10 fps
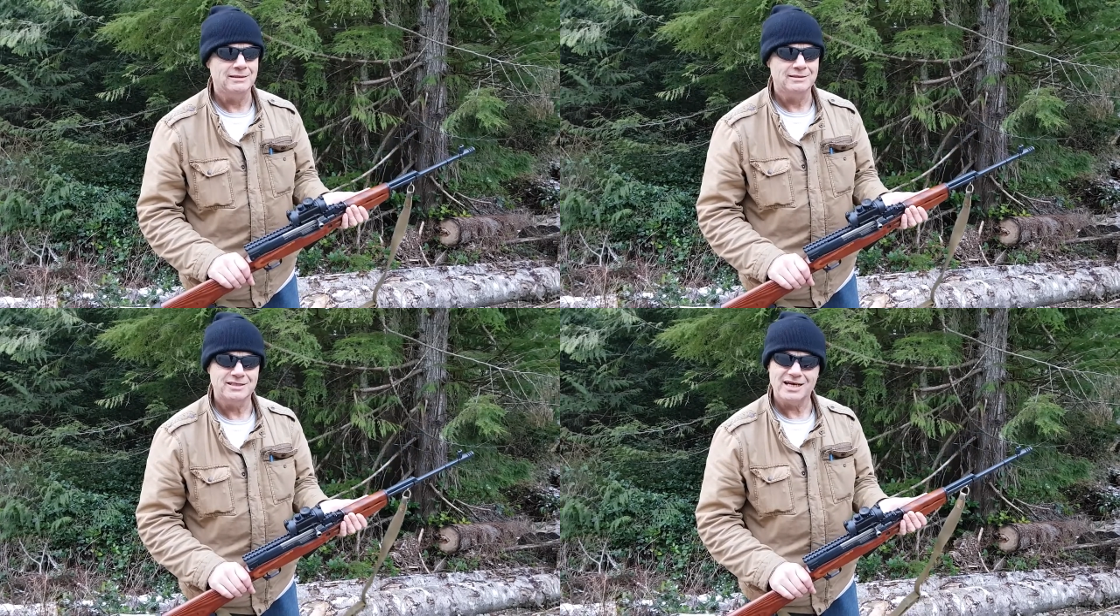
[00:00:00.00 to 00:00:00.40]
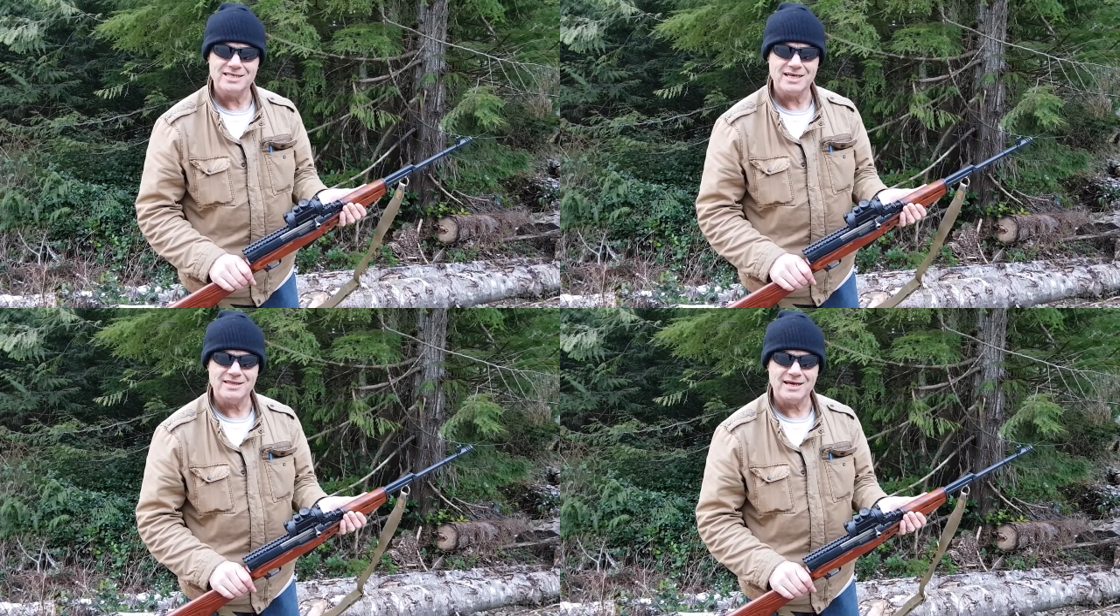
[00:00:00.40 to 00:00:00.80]
Did I
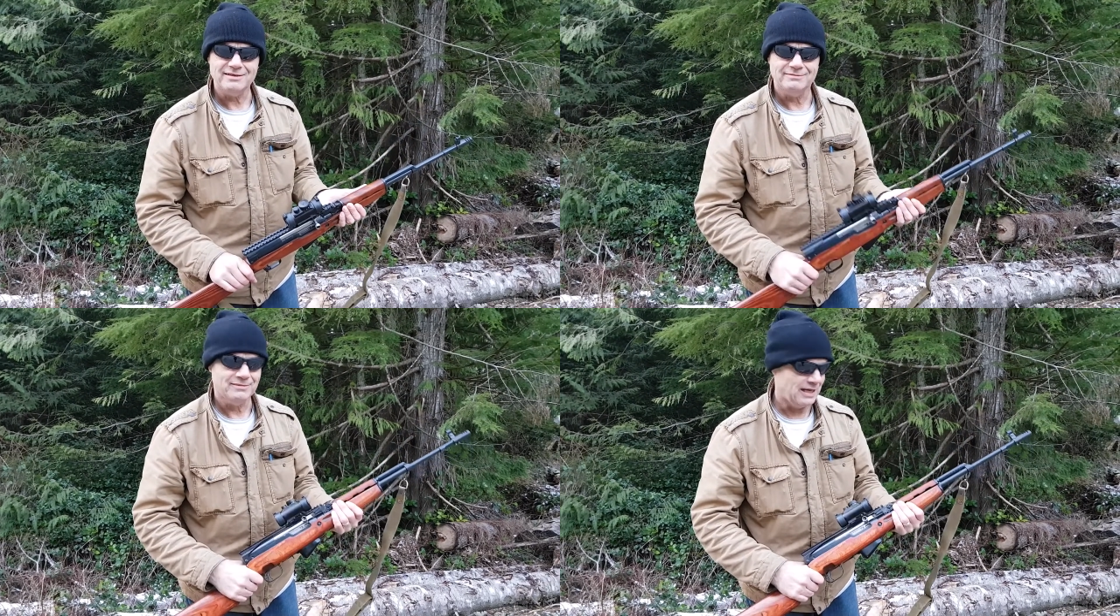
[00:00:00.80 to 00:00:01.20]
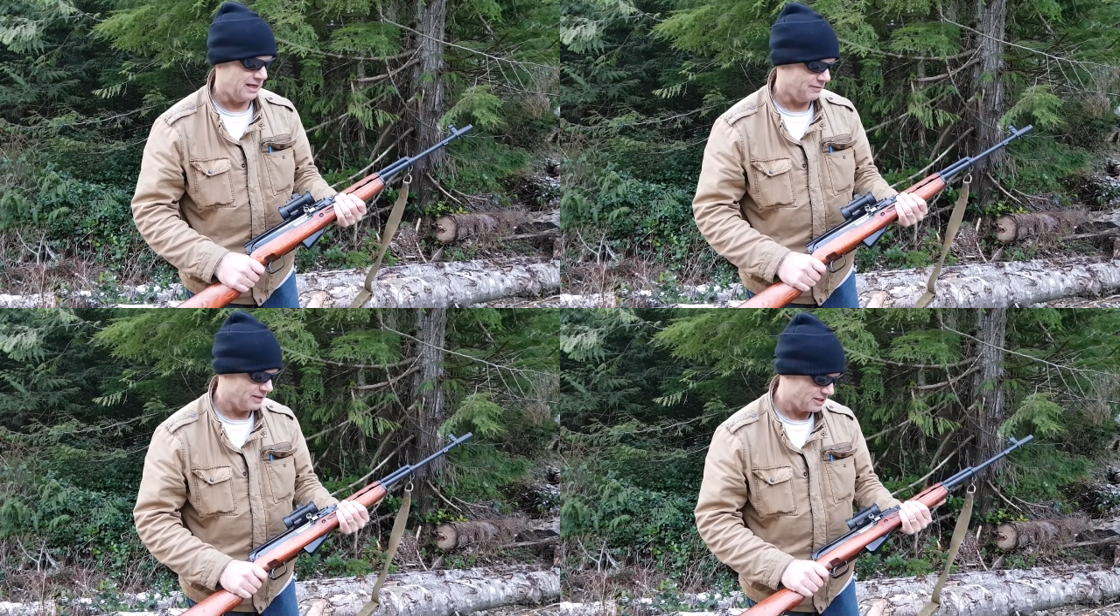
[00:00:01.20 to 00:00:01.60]
say that?
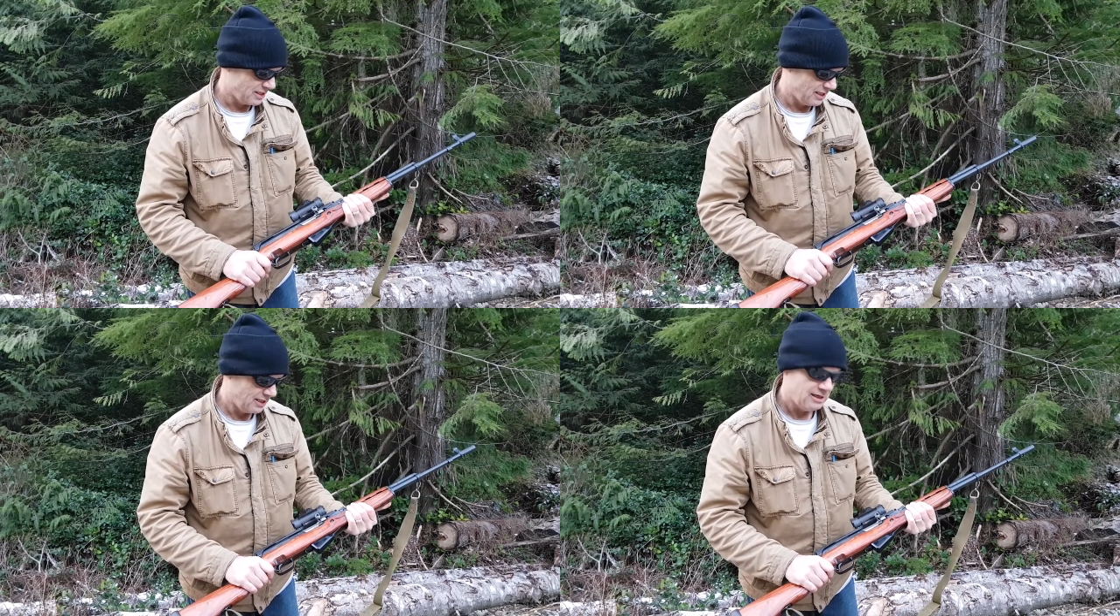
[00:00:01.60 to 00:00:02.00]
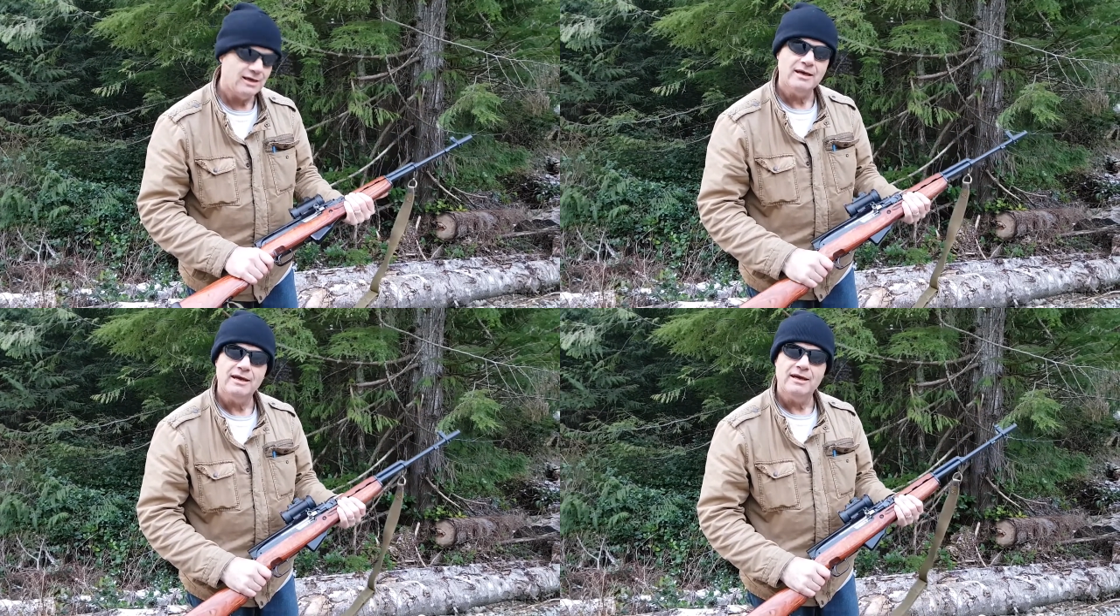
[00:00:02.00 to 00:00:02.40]
Anyways,
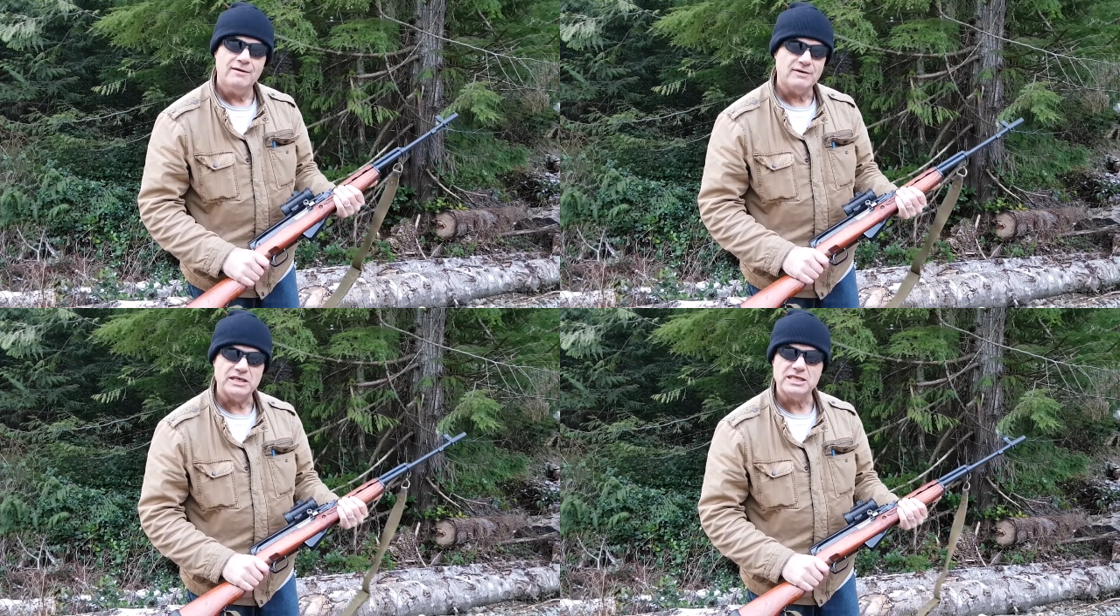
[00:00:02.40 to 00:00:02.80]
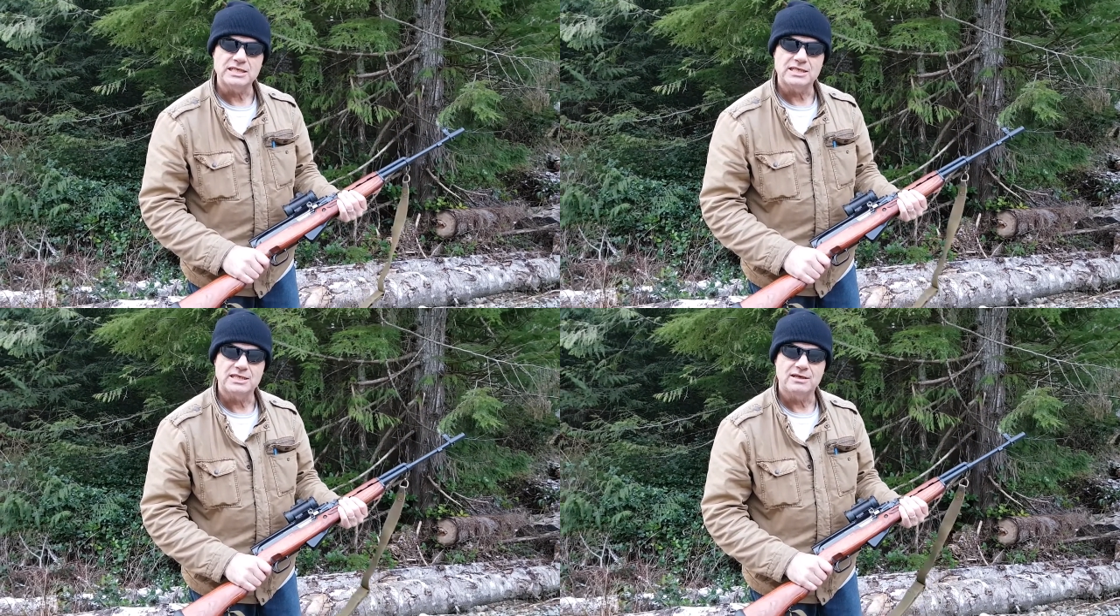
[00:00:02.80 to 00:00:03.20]
if I didn't,